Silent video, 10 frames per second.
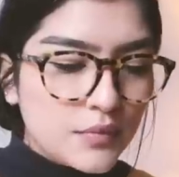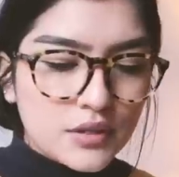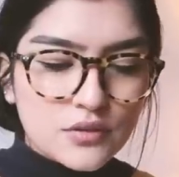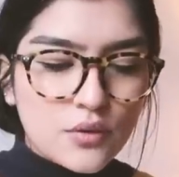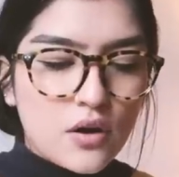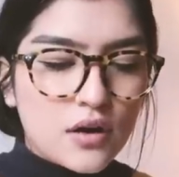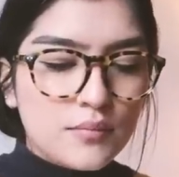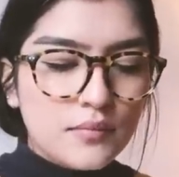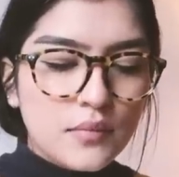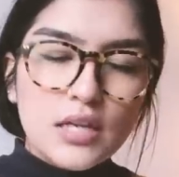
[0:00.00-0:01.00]
There's no
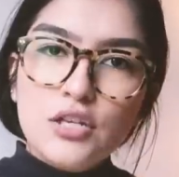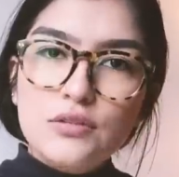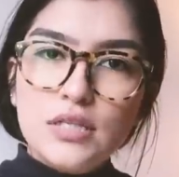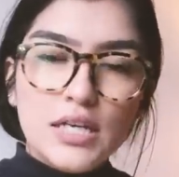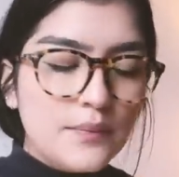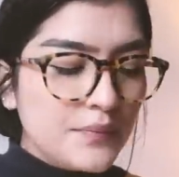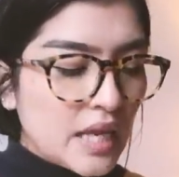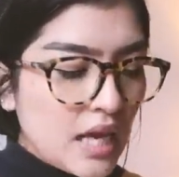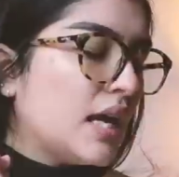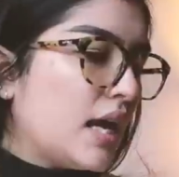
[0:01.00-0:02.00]
harm in using it.
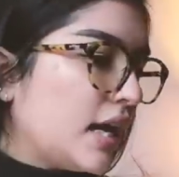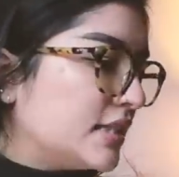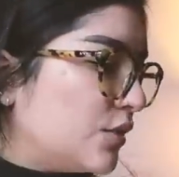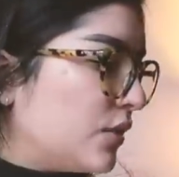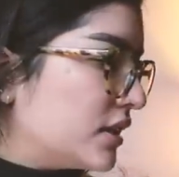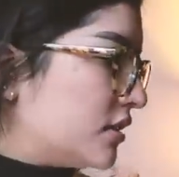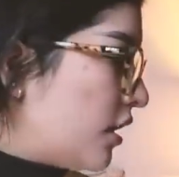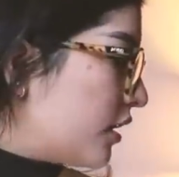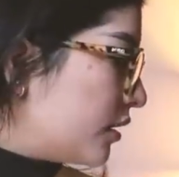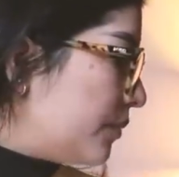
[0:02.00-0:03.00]
I did want to
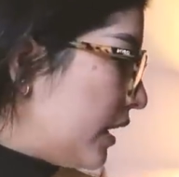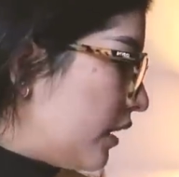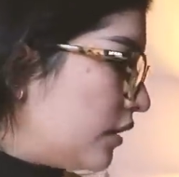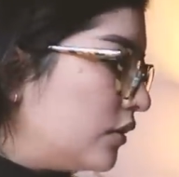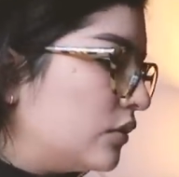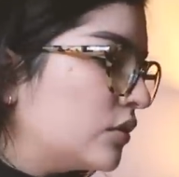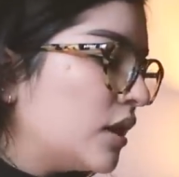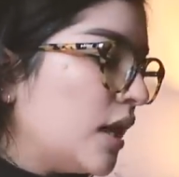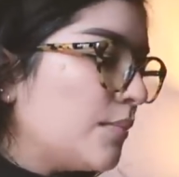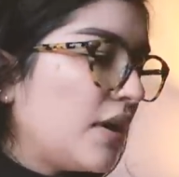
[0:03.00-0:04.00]
talk about
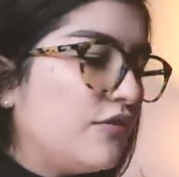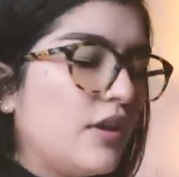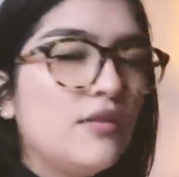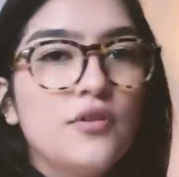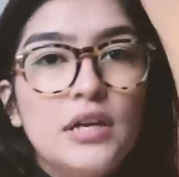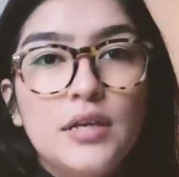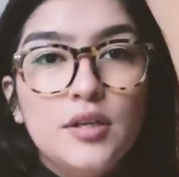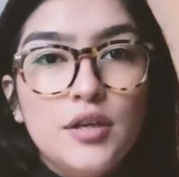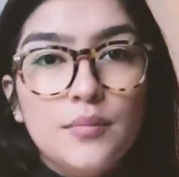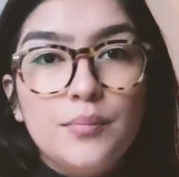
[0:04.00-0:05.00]
my favorite
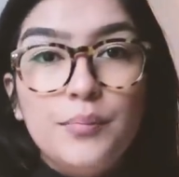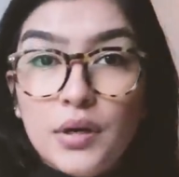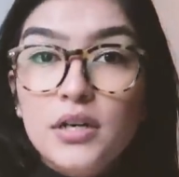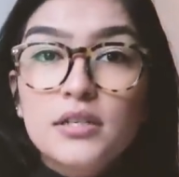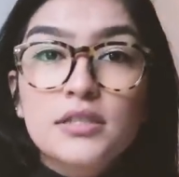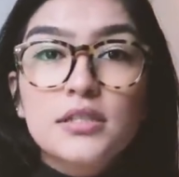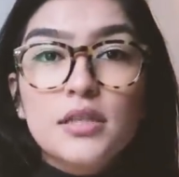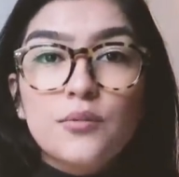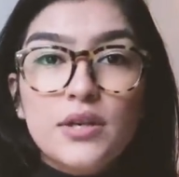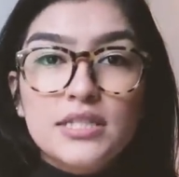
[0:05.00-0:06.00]
books
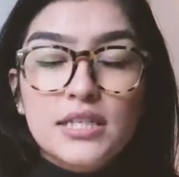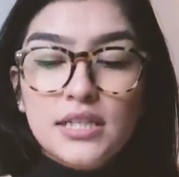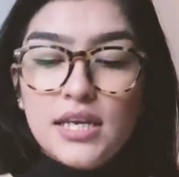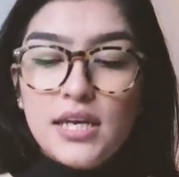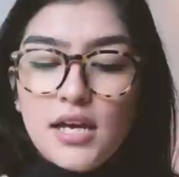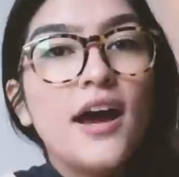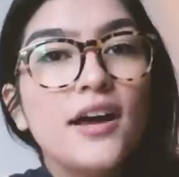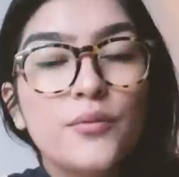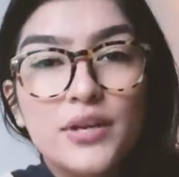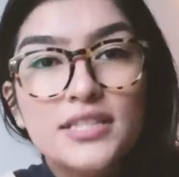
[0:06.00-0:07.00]
recently.
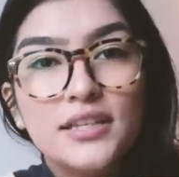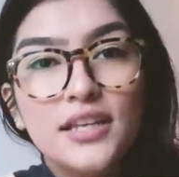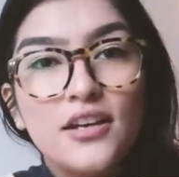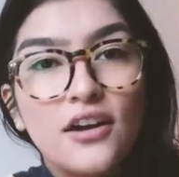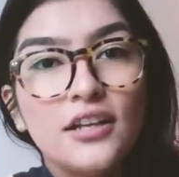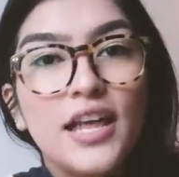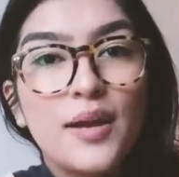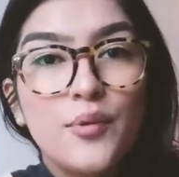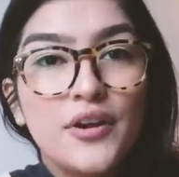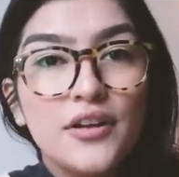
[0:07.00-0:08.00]
I recently got a
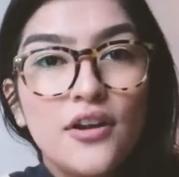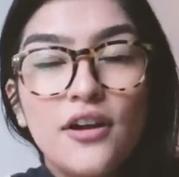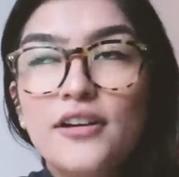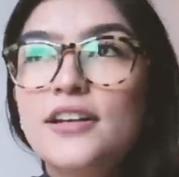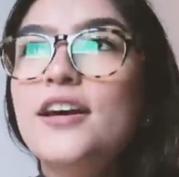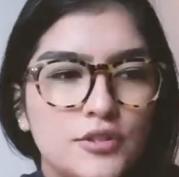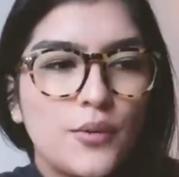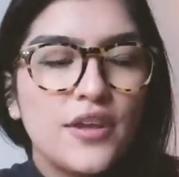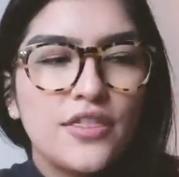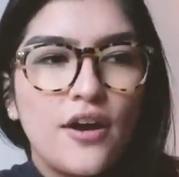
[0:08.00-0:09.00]
library card,
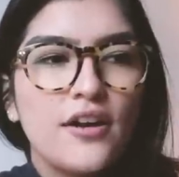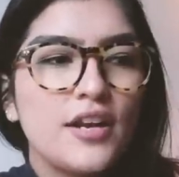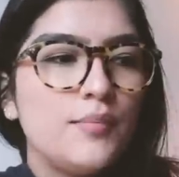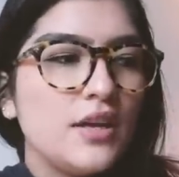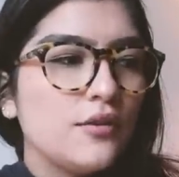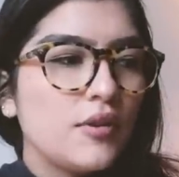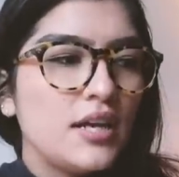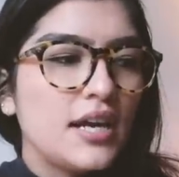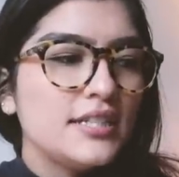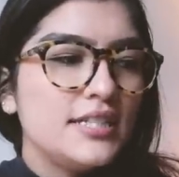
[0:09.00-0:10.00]
so I thought it'd be a
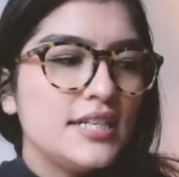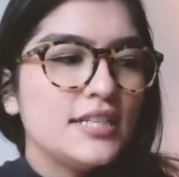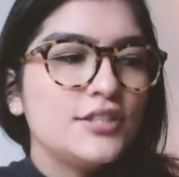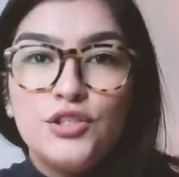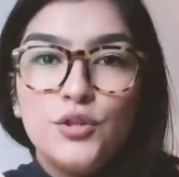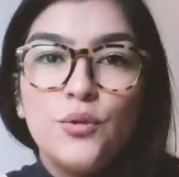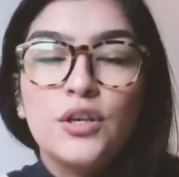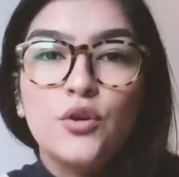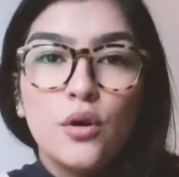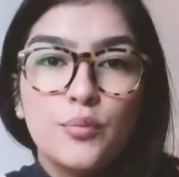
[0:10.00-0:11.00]
great idea to
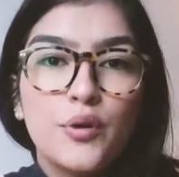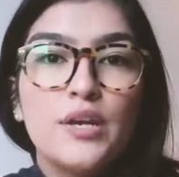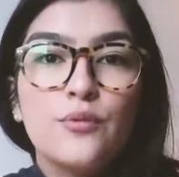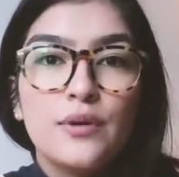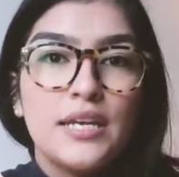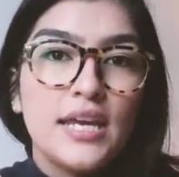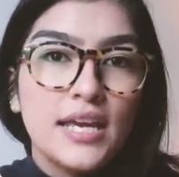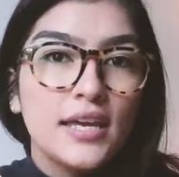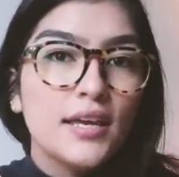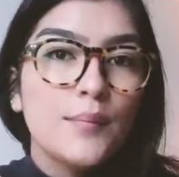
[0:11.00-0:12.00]
incorporate
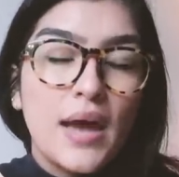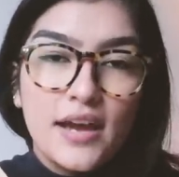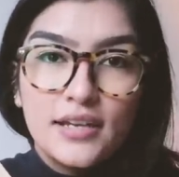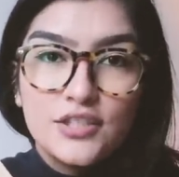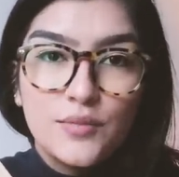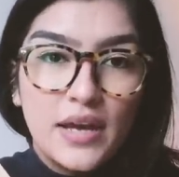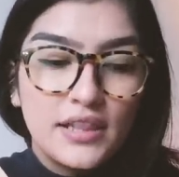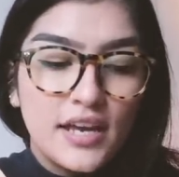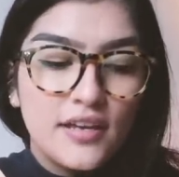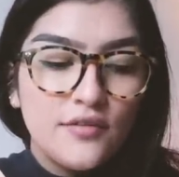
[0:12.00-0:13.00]
reading back into my
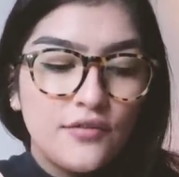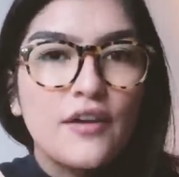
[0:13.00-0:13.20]
life.